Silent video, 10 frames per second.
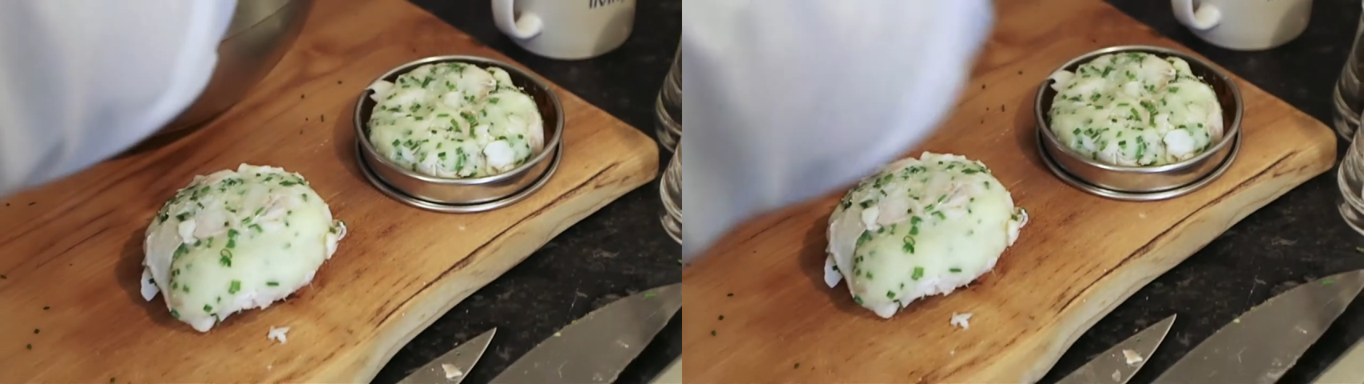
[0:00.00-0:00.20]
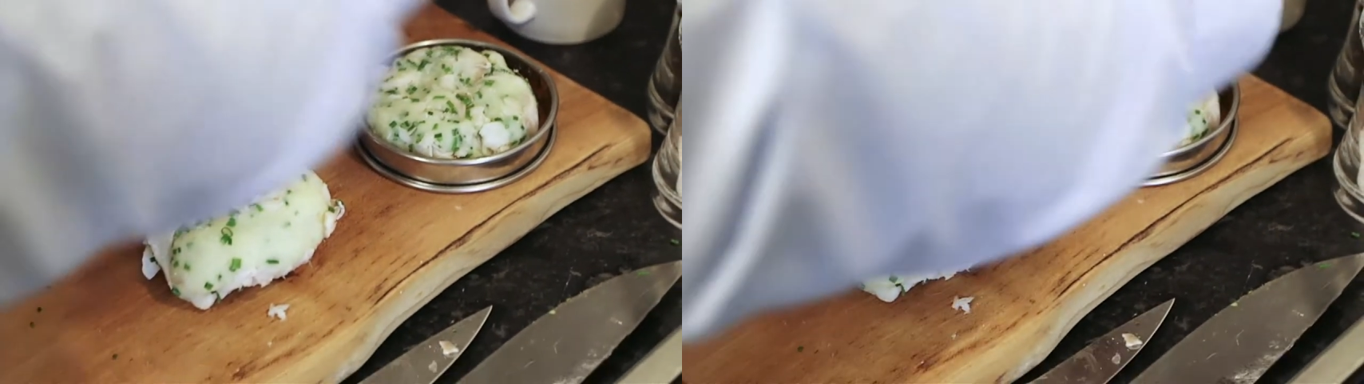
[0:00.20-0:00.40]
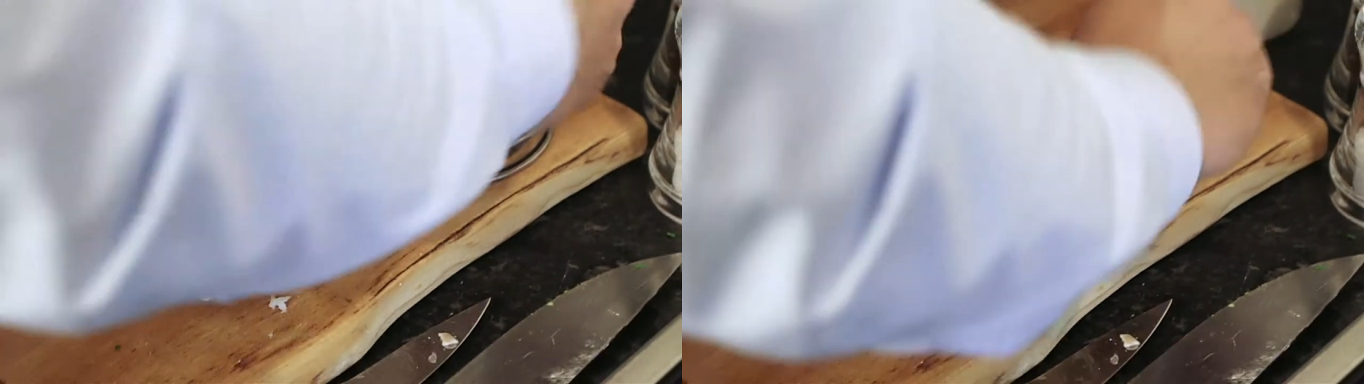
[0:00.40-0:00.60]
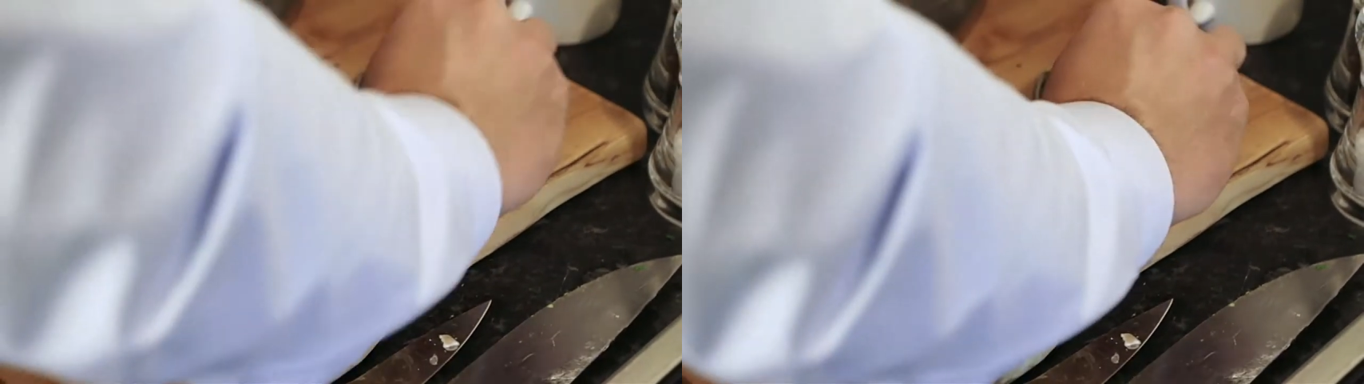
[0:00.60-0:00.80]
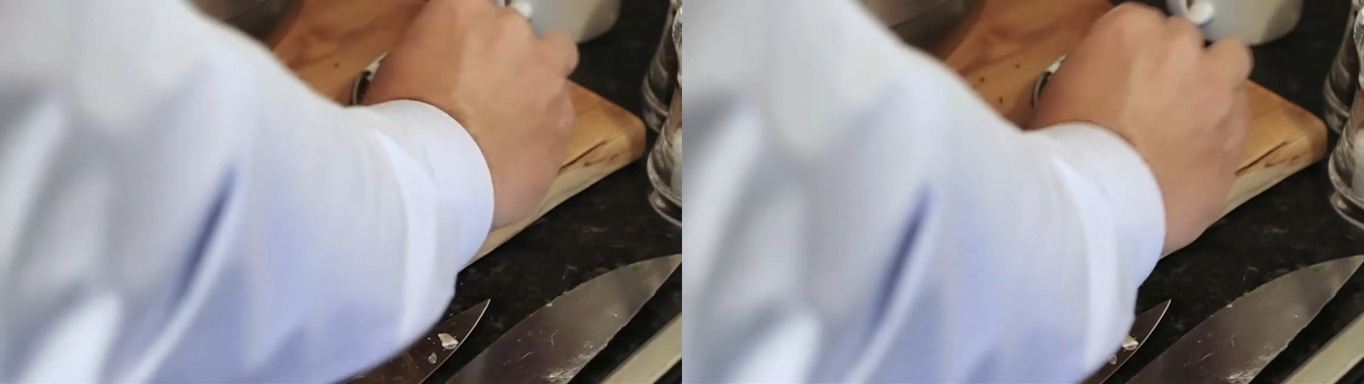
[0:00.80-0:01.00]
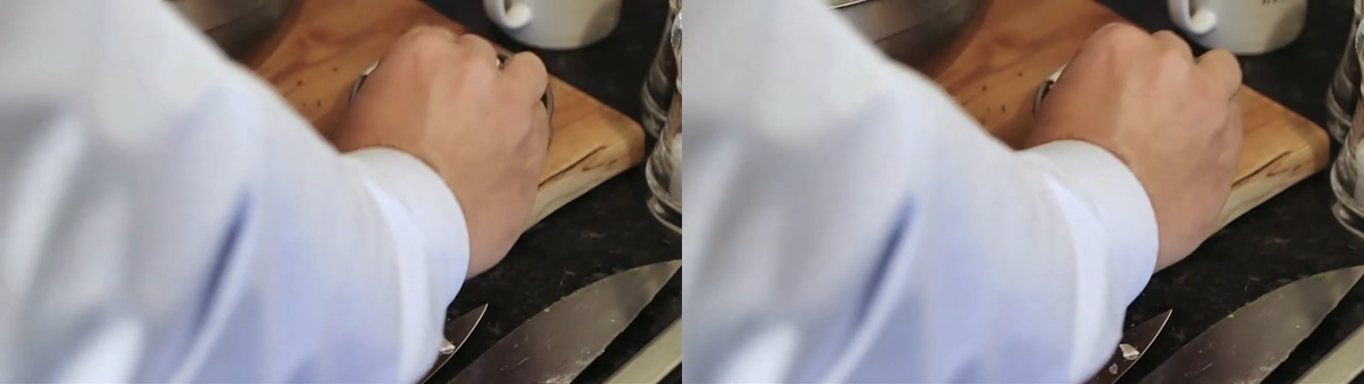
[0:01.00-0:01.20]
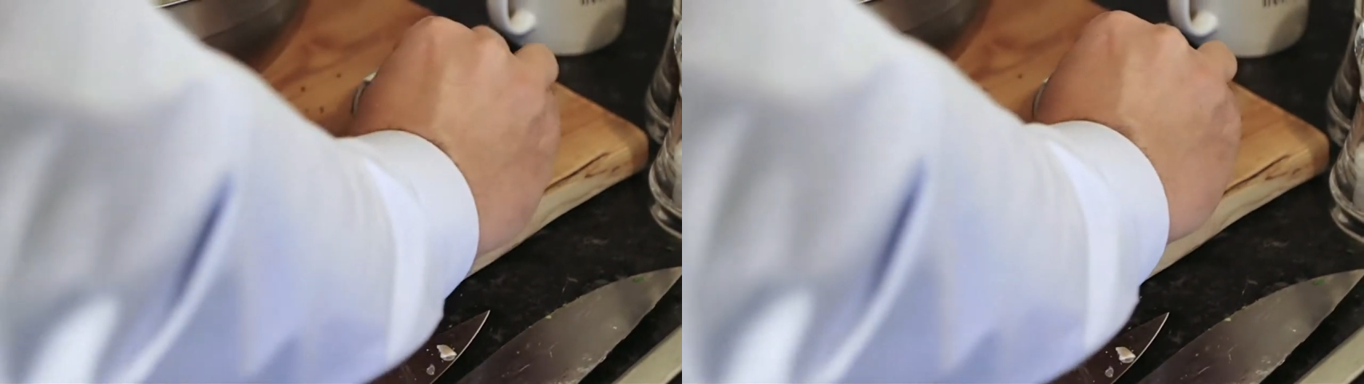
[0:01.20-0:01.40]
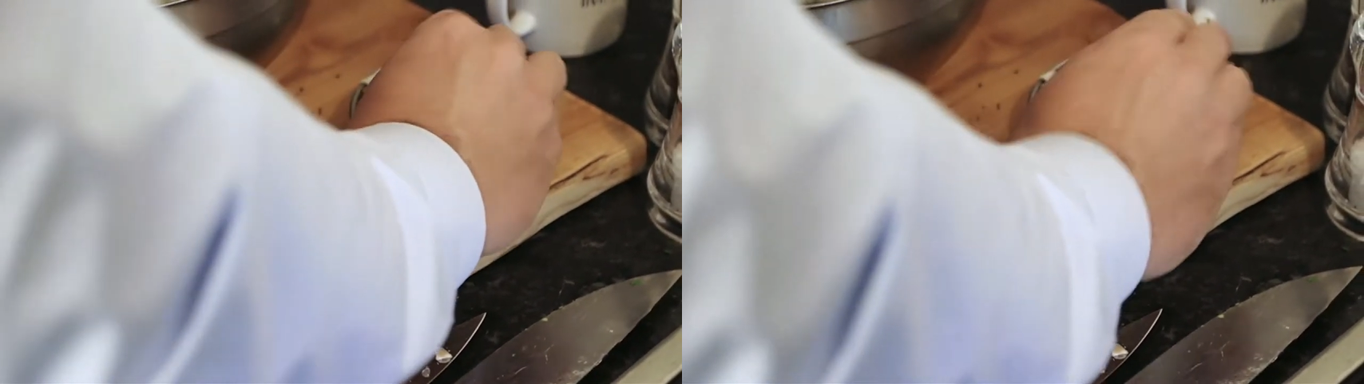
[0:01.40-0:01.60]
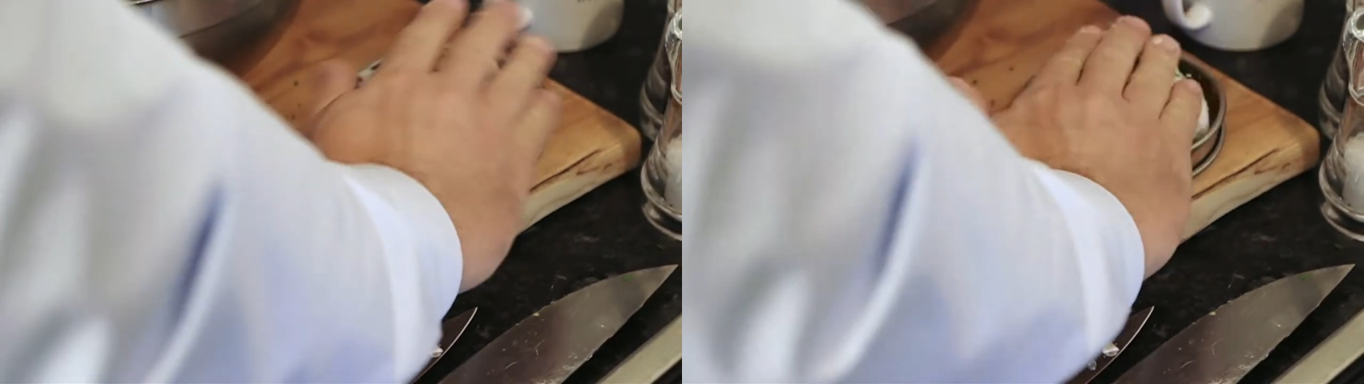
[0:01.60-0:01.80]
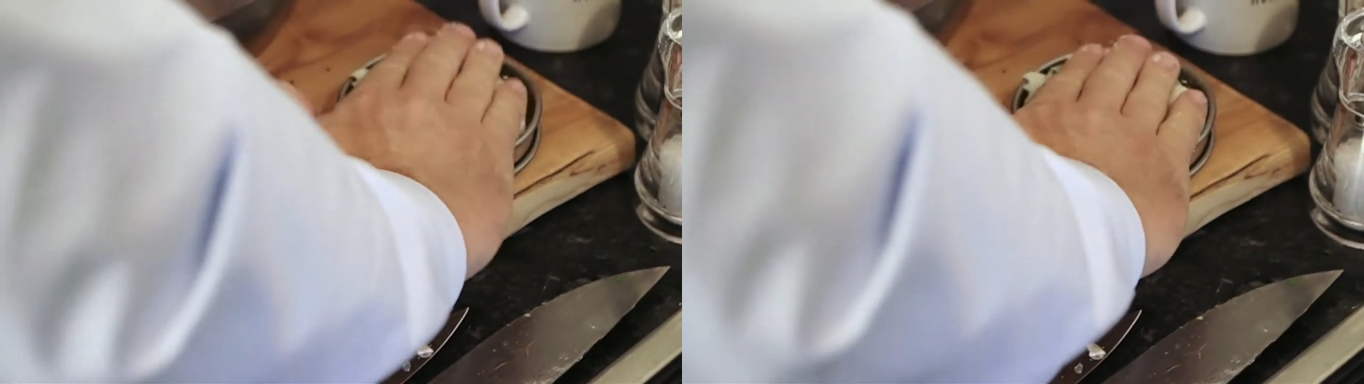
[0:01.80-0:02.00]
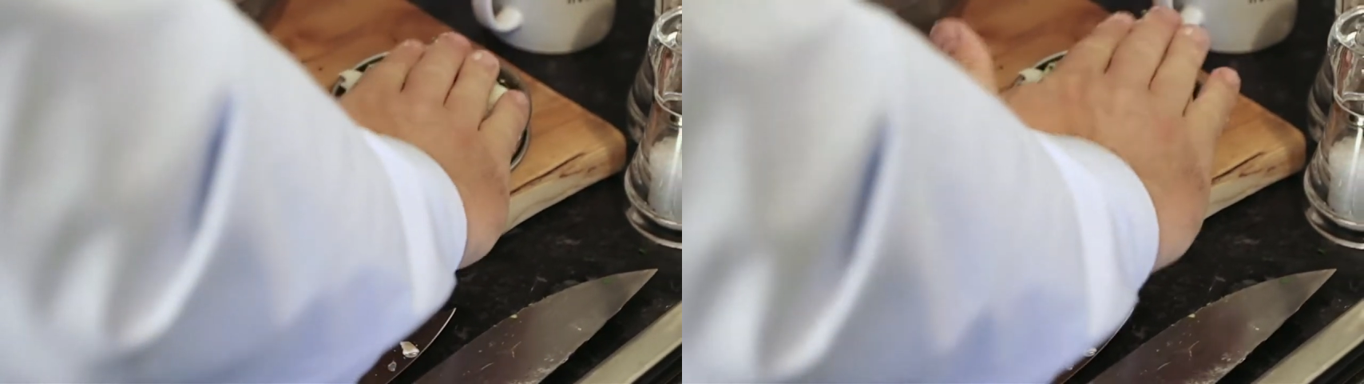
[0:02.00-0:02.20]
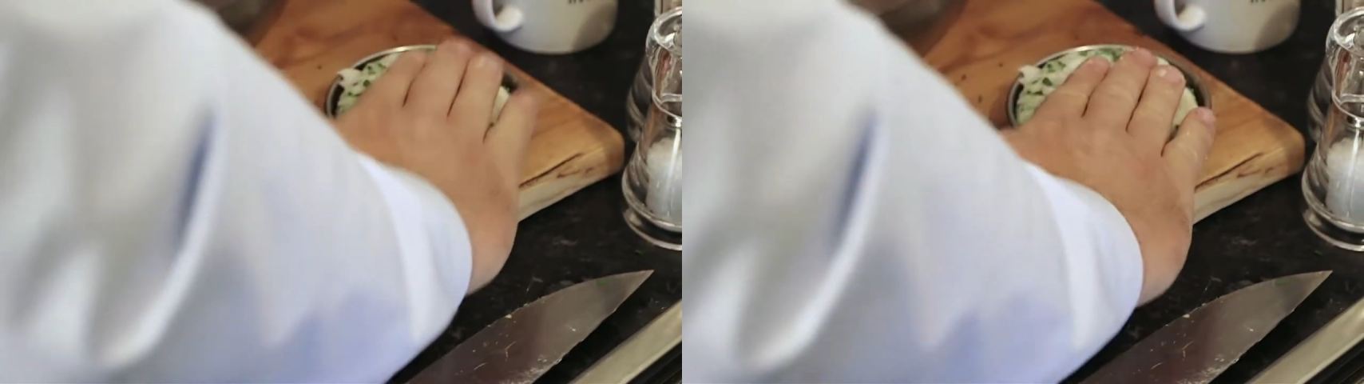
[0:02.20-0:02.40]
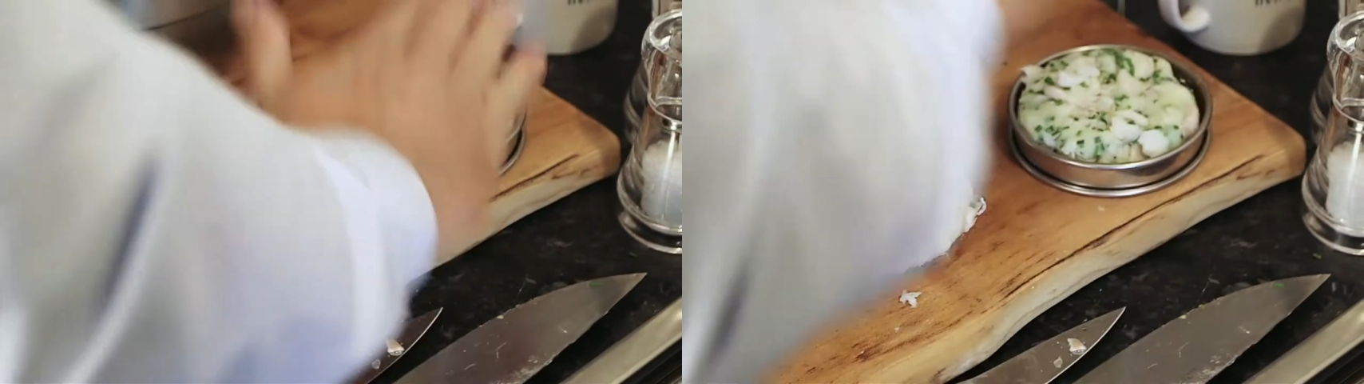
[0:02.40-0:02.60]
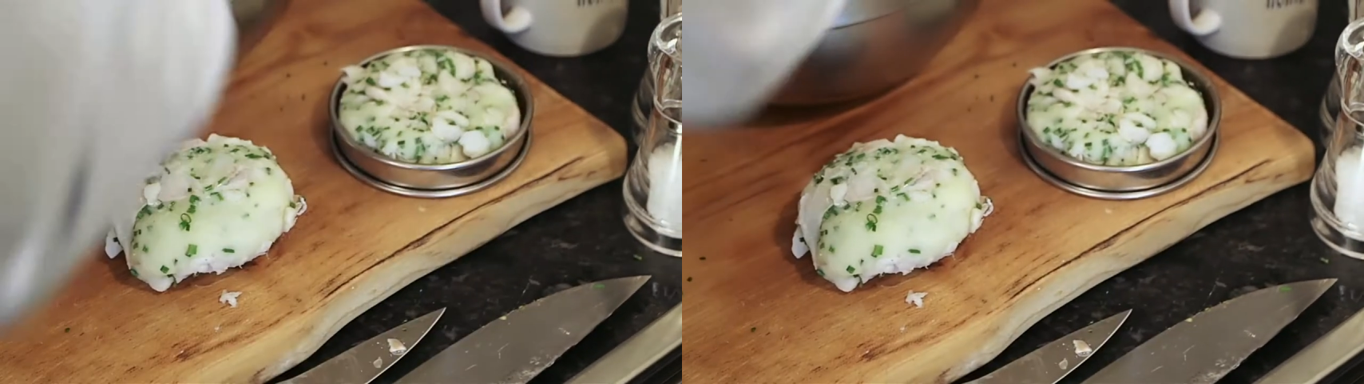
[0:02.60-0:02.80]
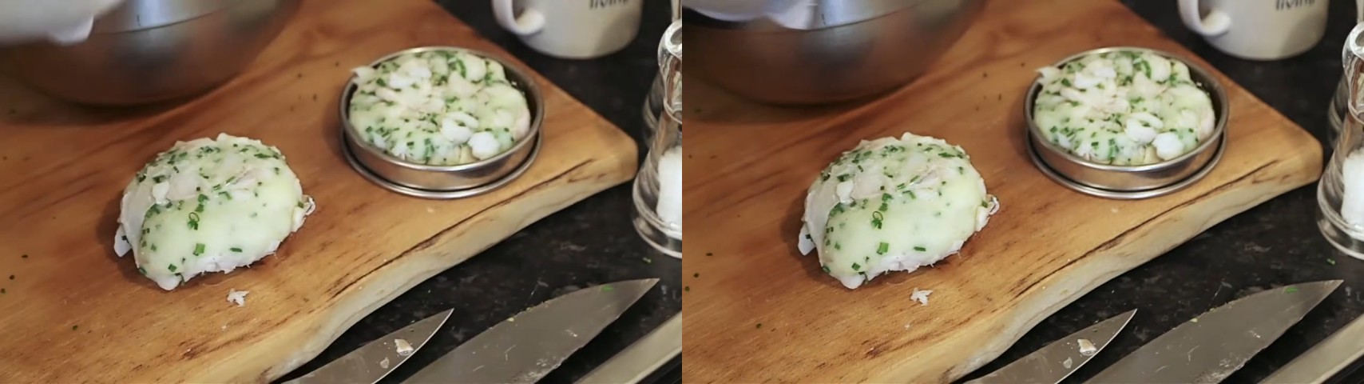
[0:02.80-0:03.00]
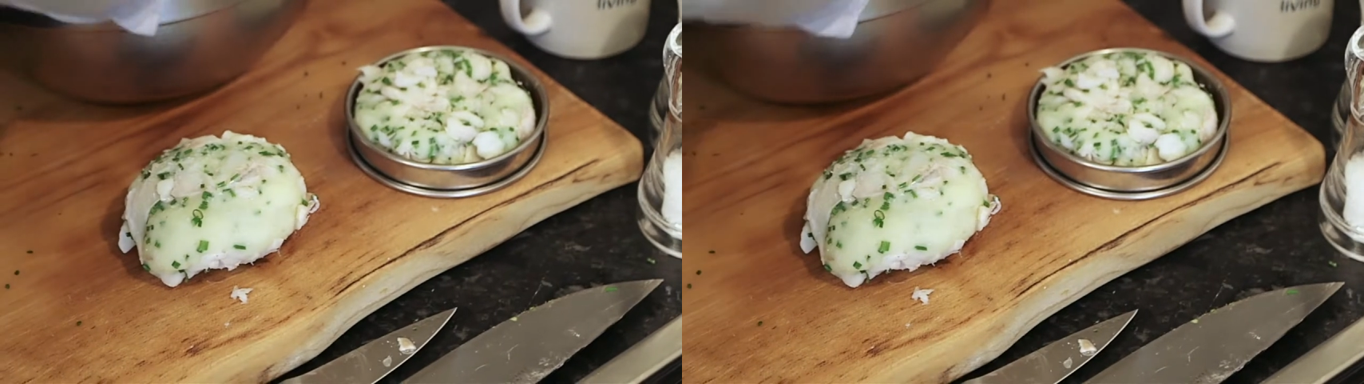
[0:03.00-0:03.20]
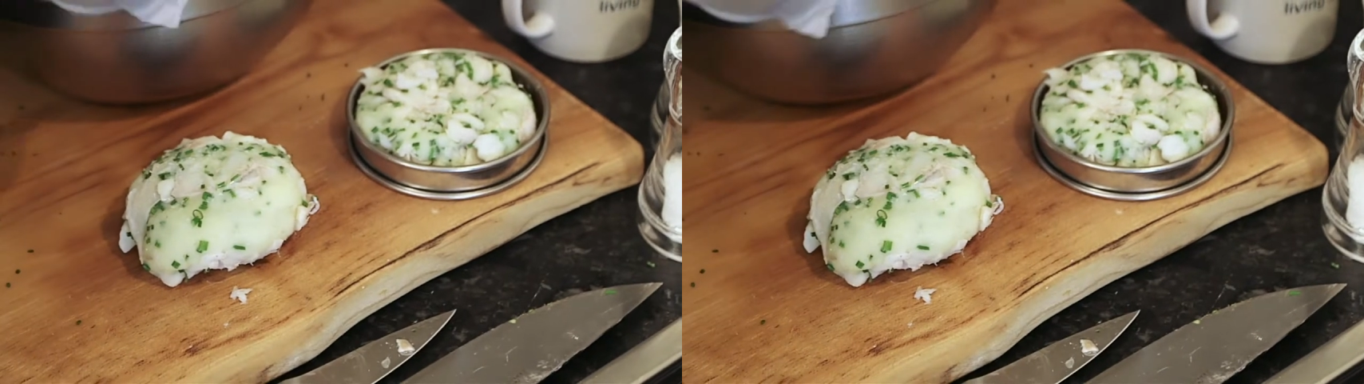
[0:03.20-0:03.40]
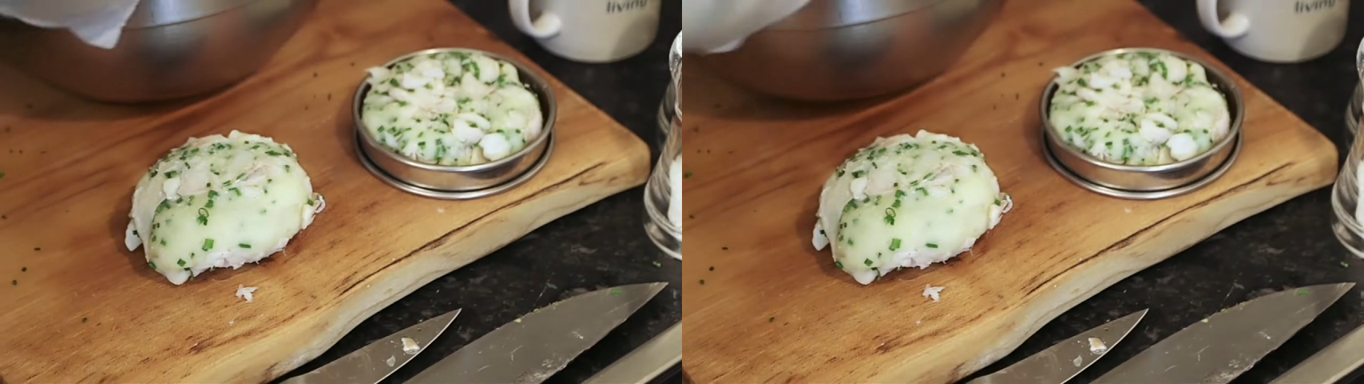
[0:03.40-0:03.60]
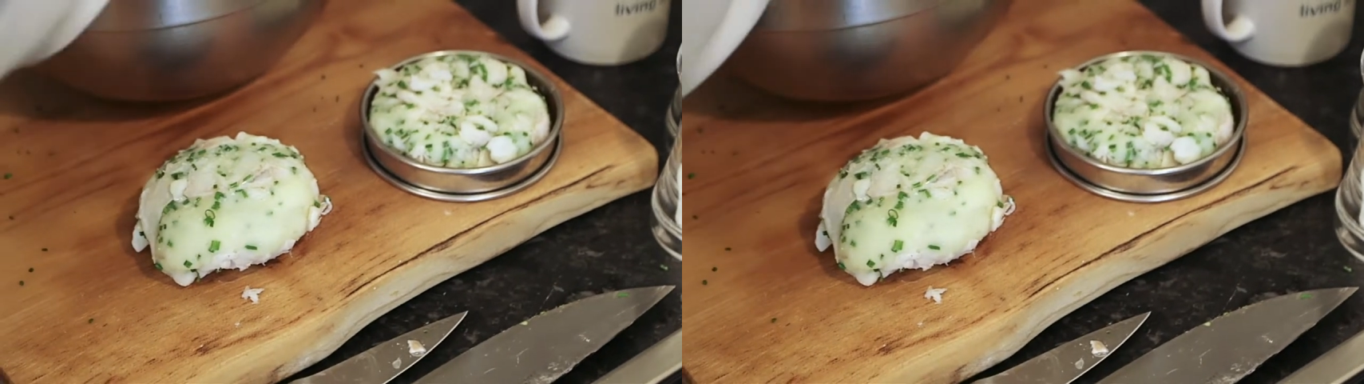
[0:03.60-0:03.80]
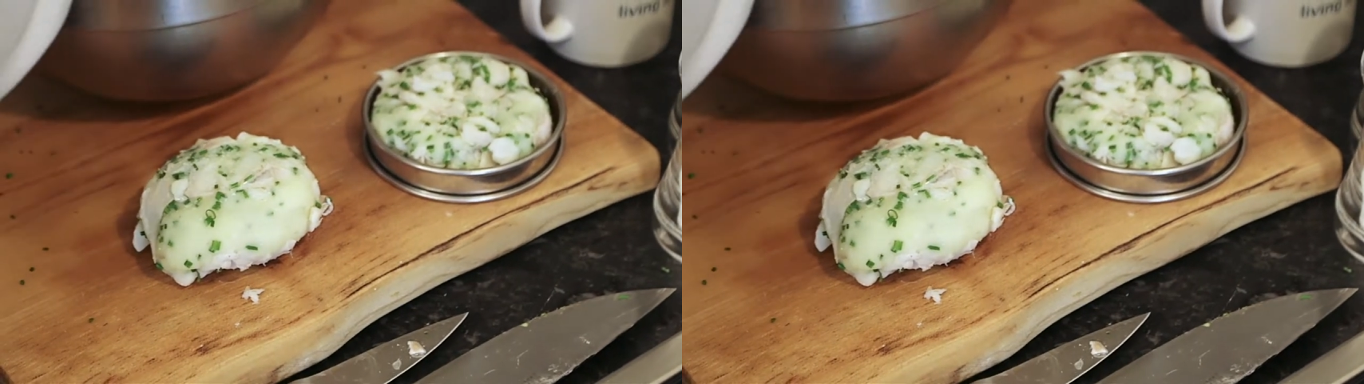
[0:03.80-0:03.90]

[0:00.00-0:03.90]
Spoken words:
(no speaker visible)